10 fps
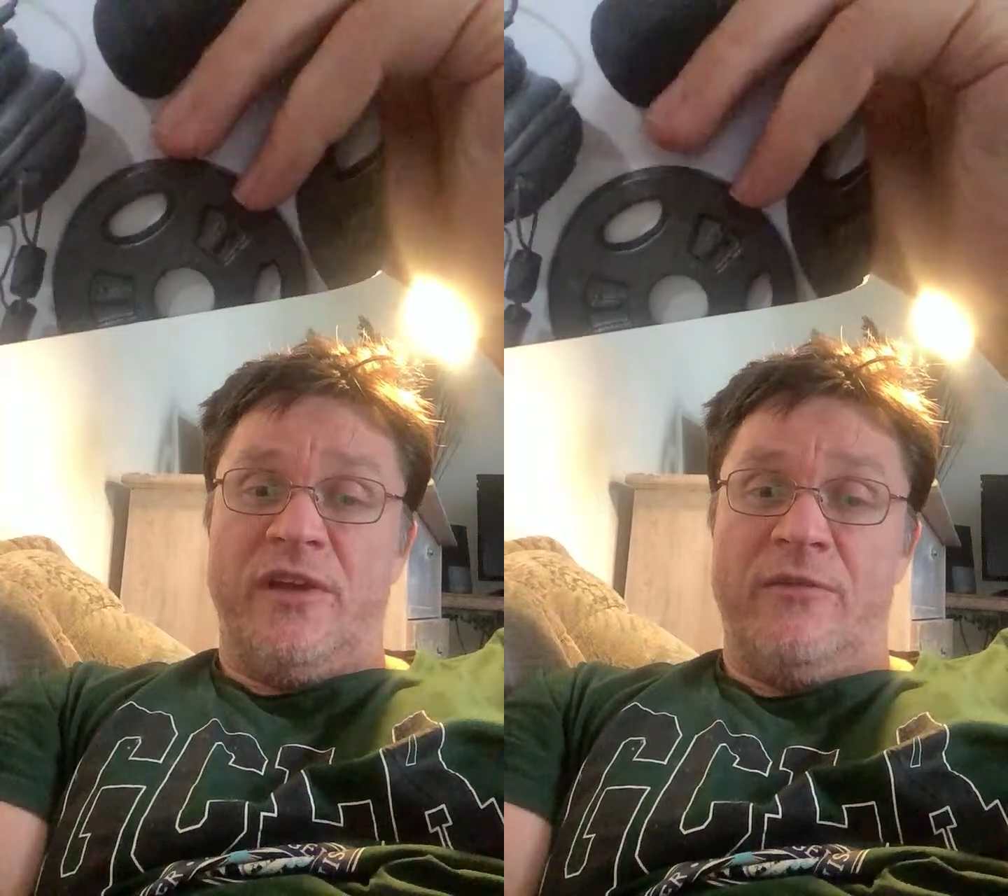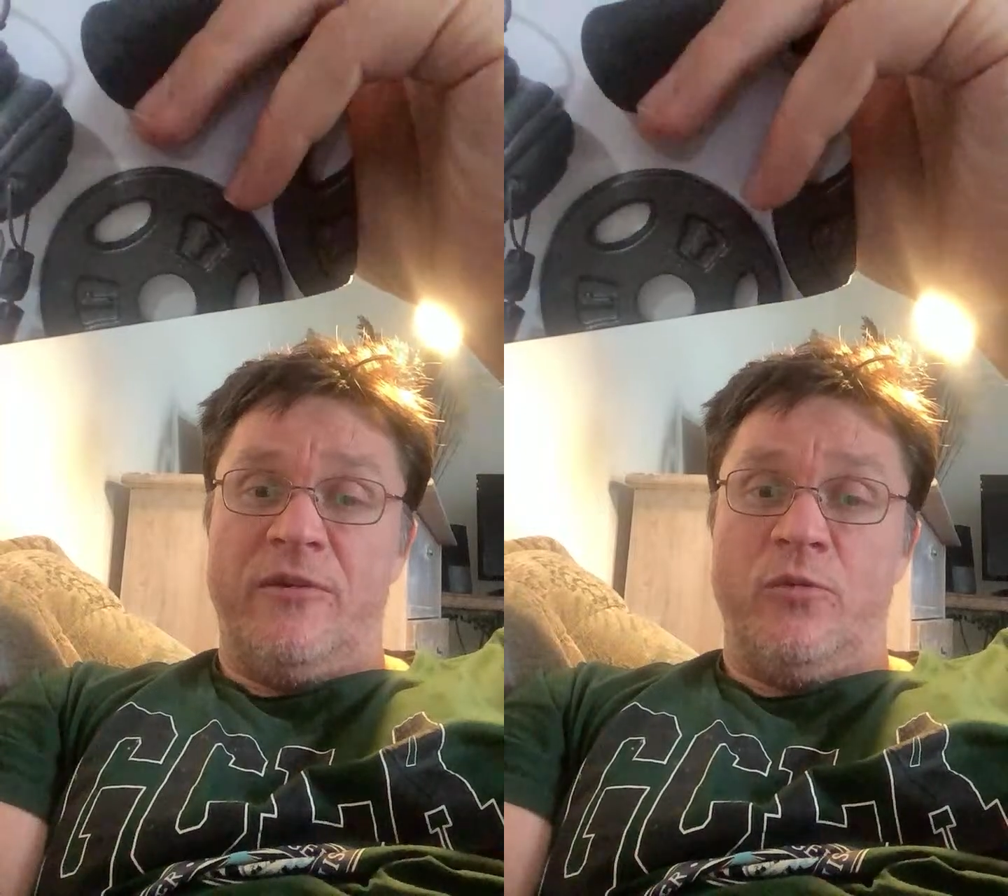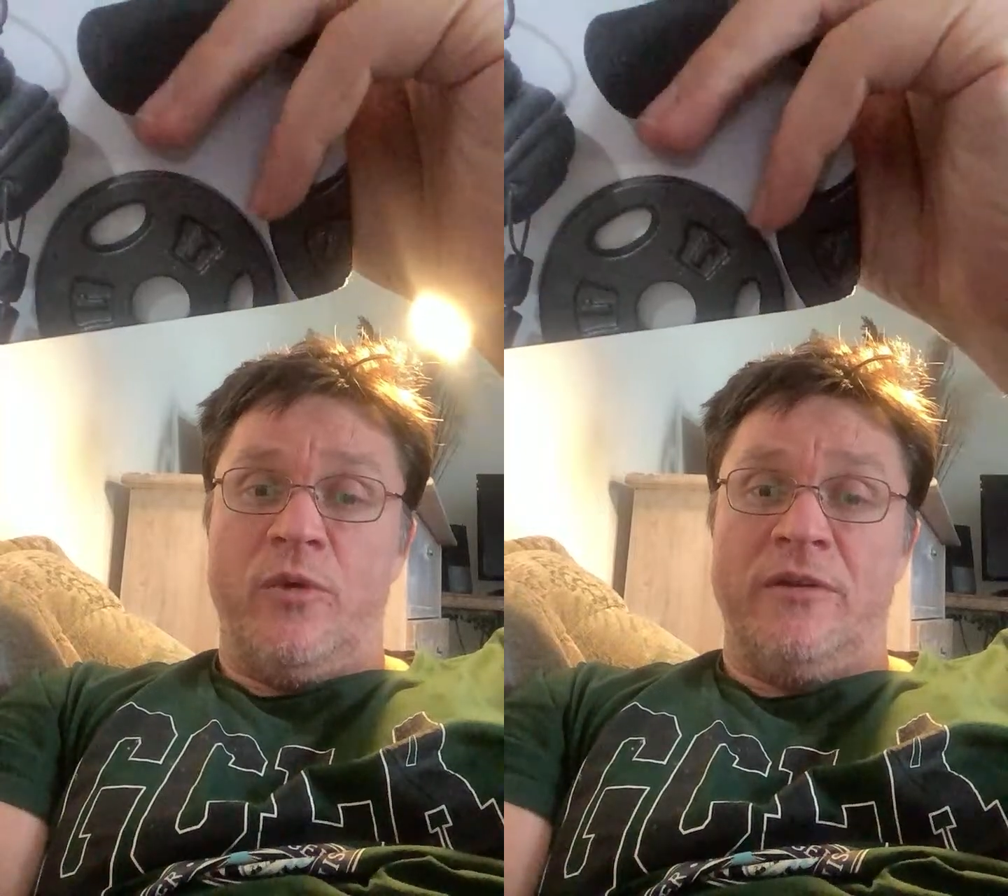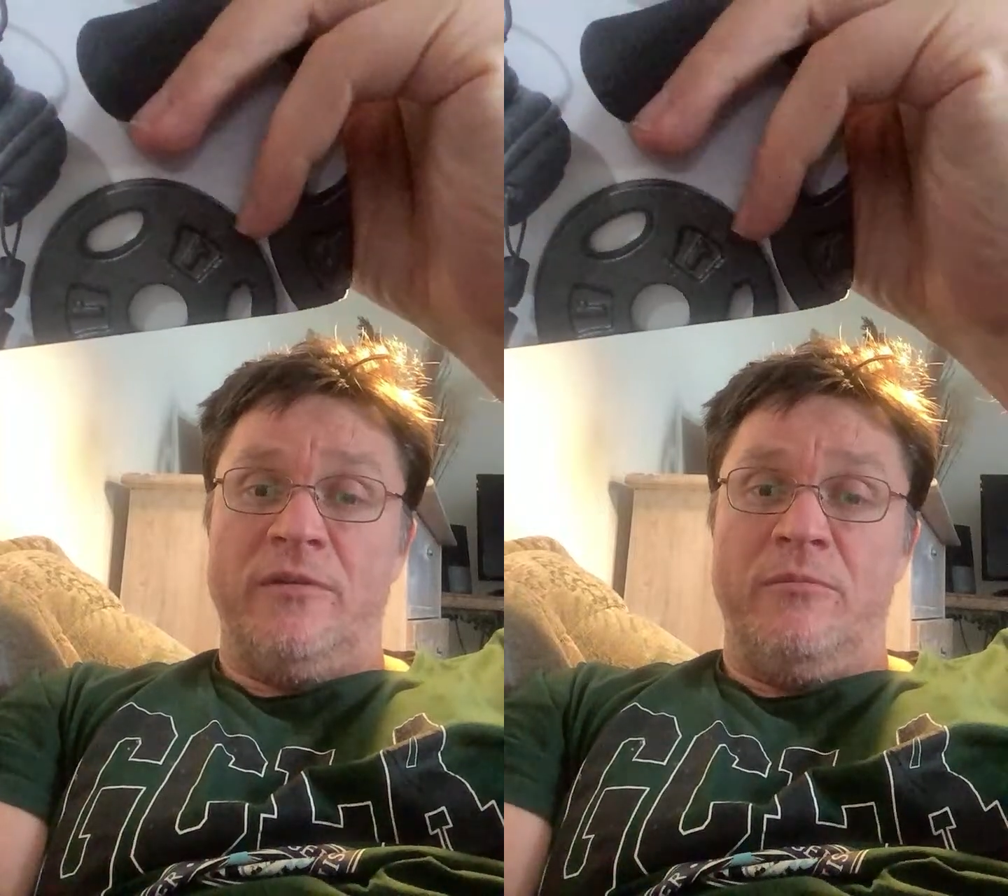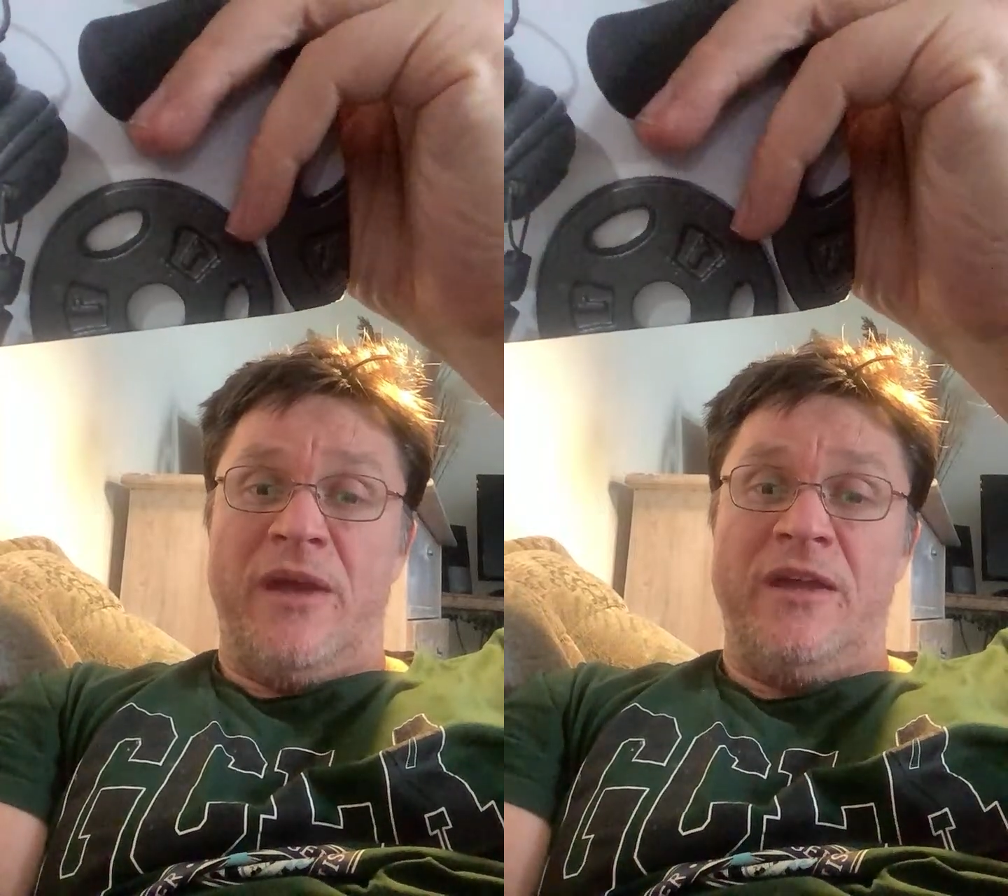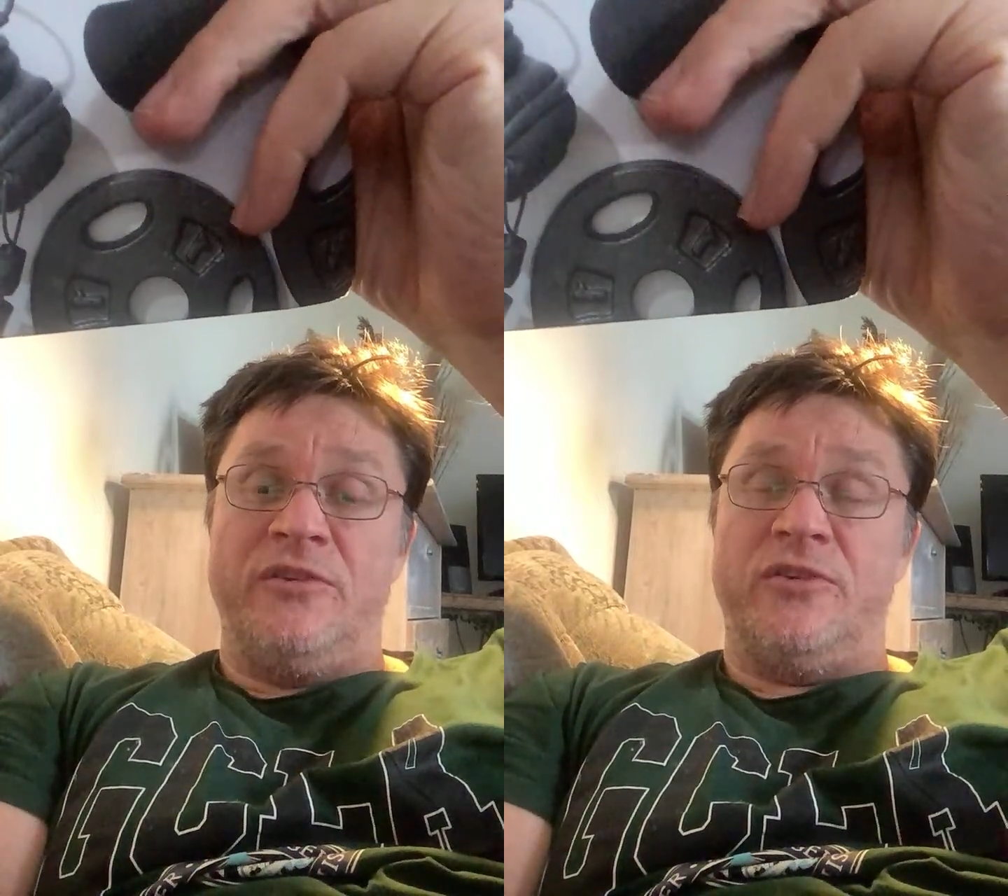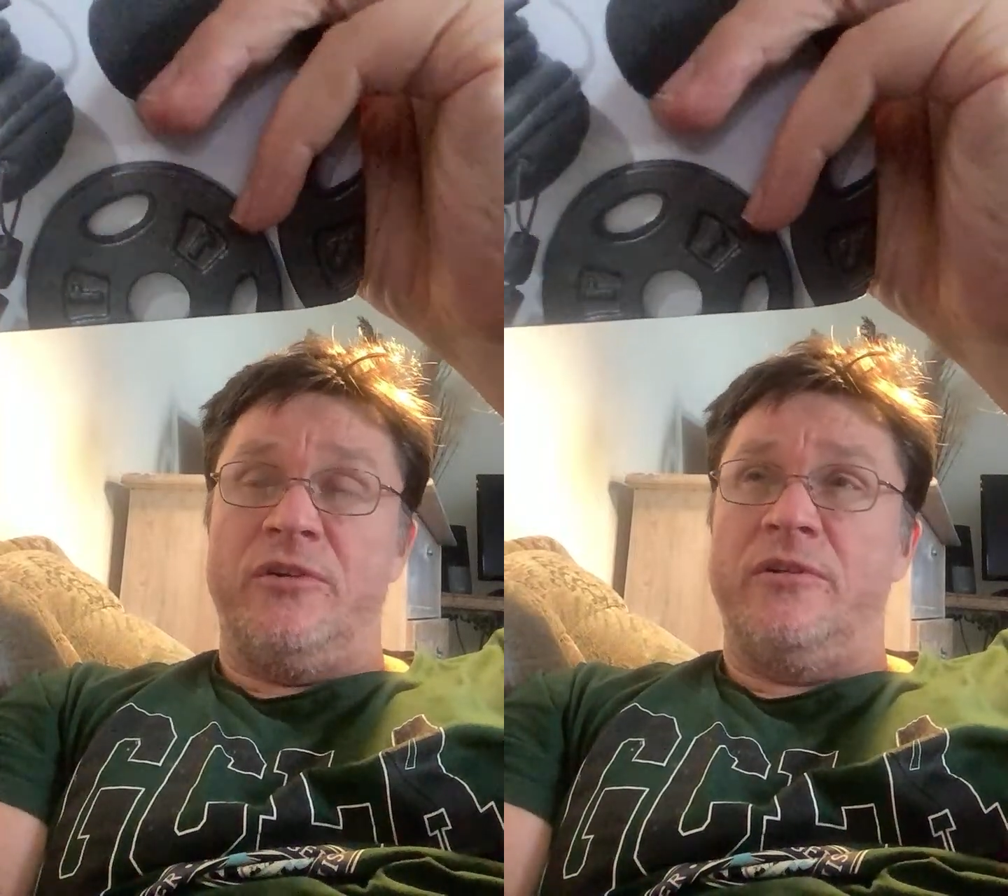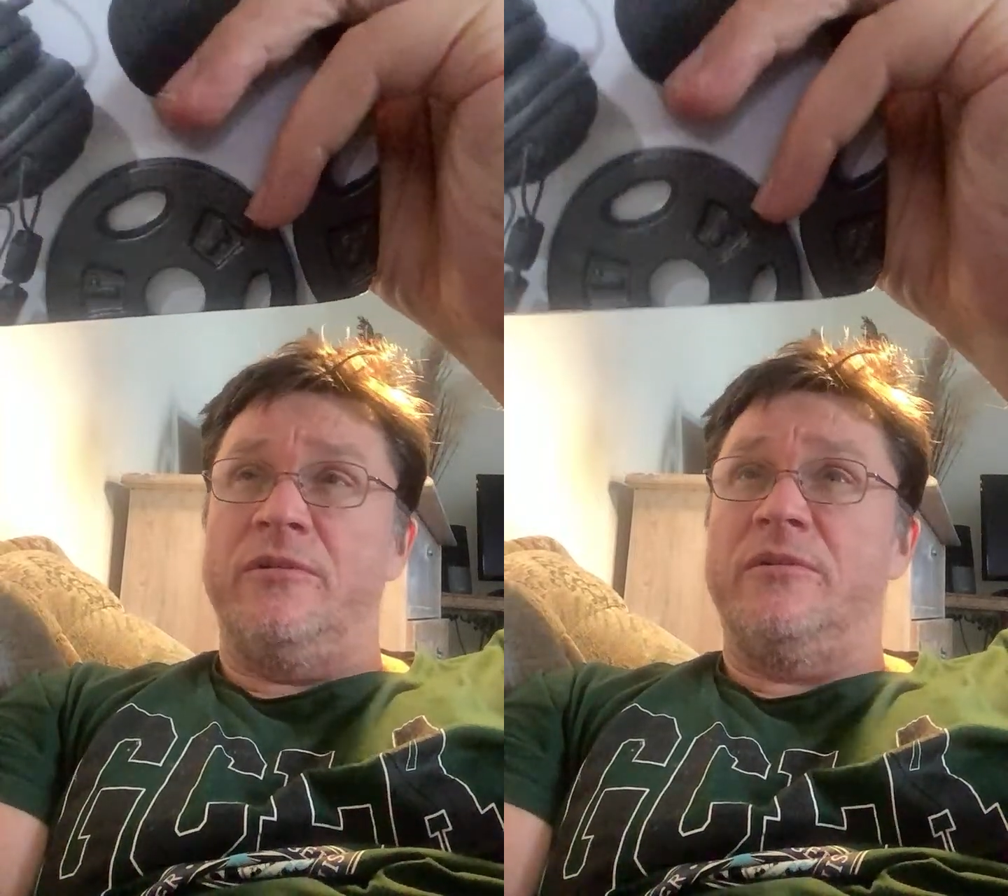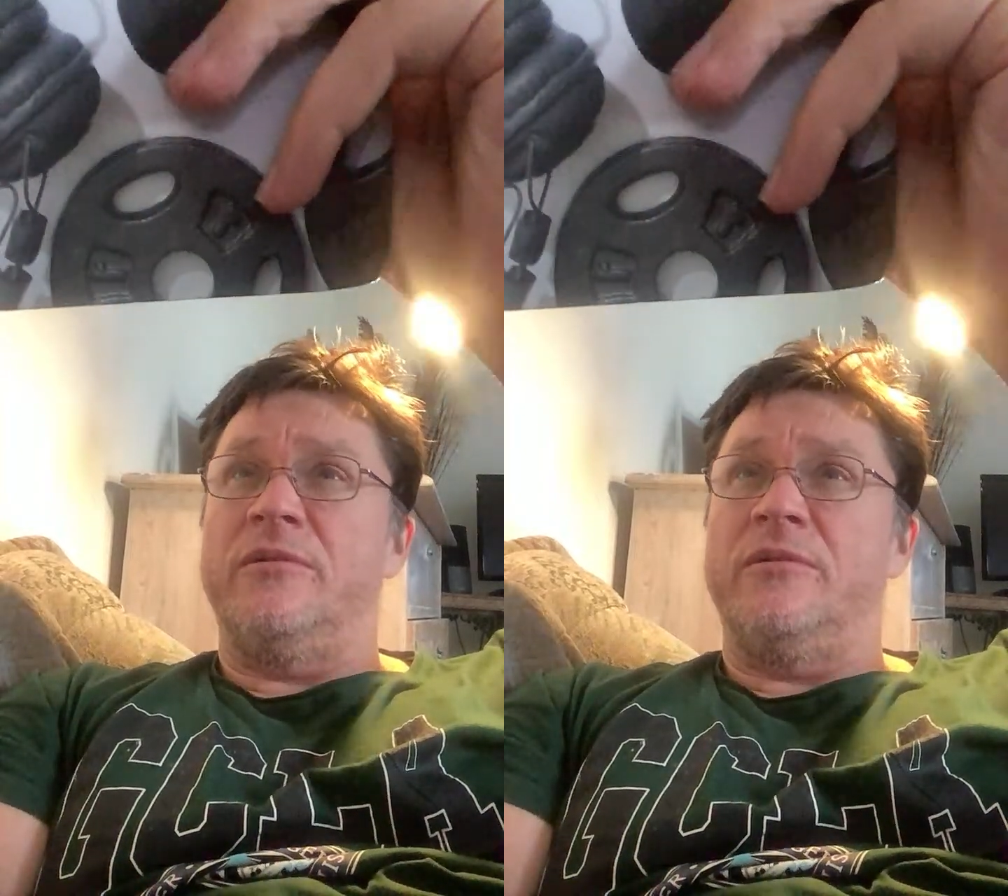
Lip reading: having one major